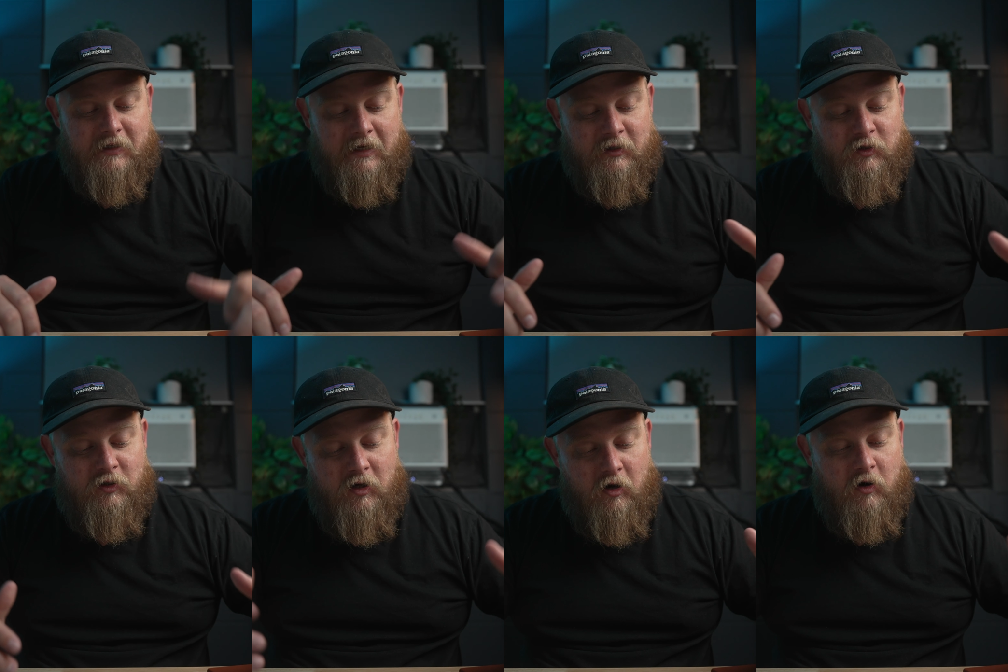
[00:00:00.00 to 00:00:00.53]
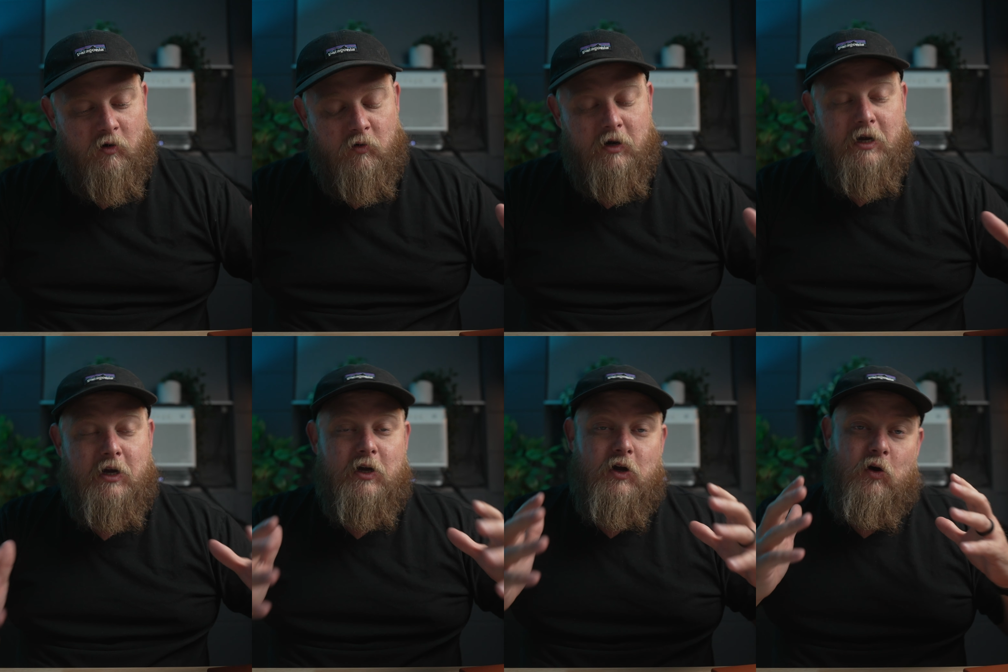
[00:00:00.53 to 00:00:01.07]
And so
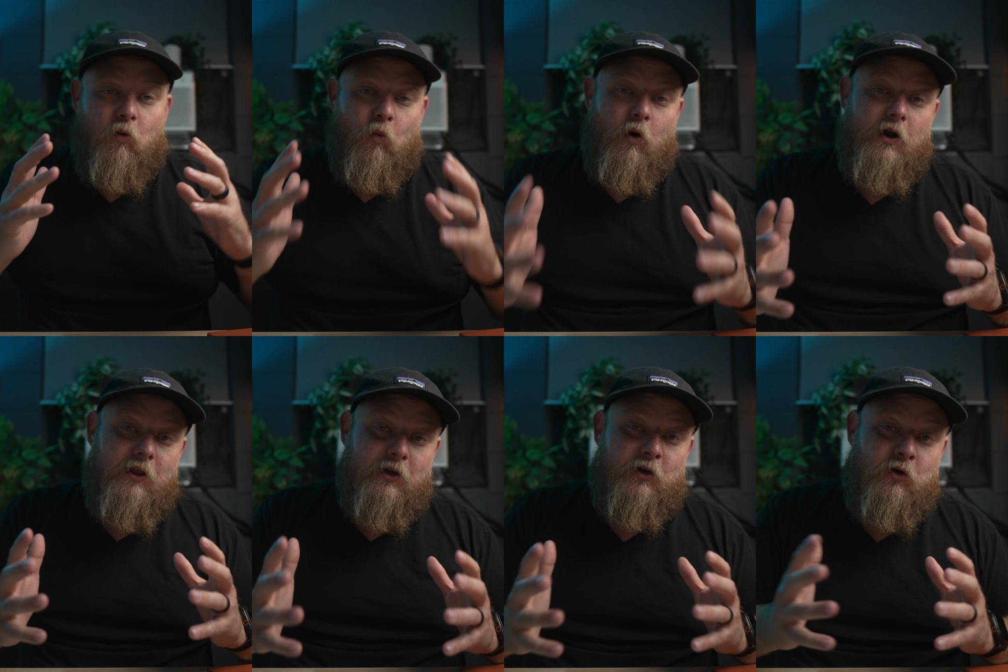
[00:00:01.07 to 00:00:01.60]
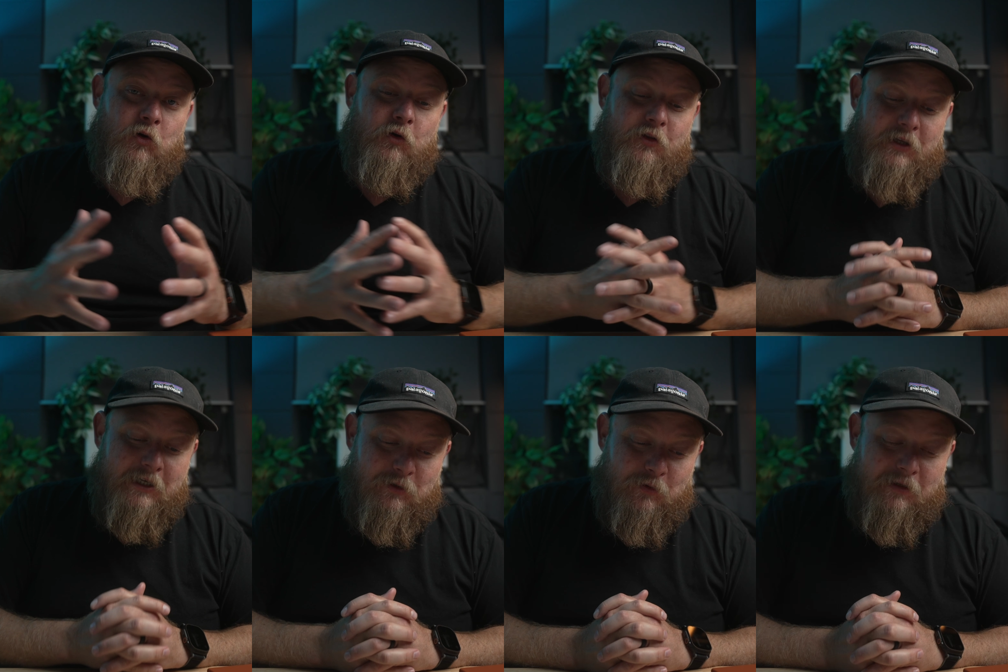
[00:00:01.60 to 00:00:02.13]
one of the cool
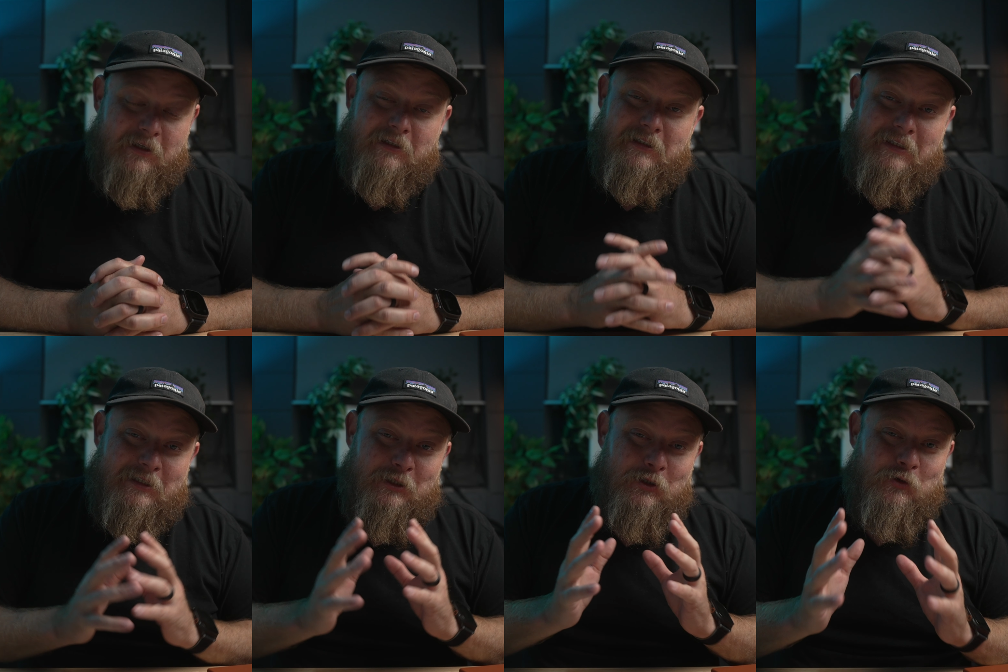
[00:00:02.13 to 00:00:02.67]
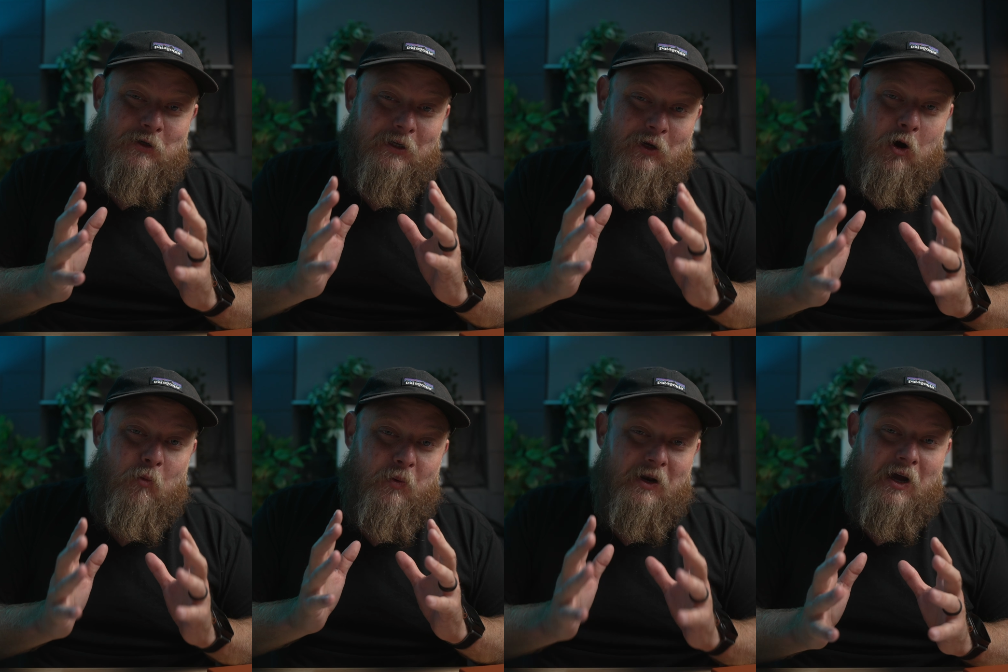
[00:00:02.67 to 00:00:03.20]
things with this is you can
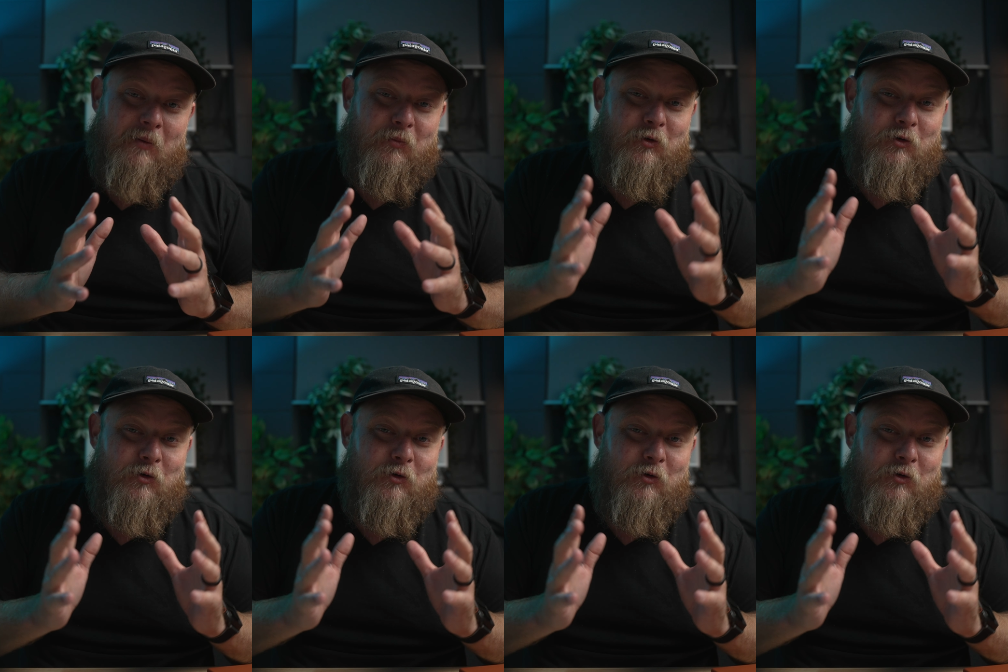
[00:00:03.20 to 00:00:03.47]
open up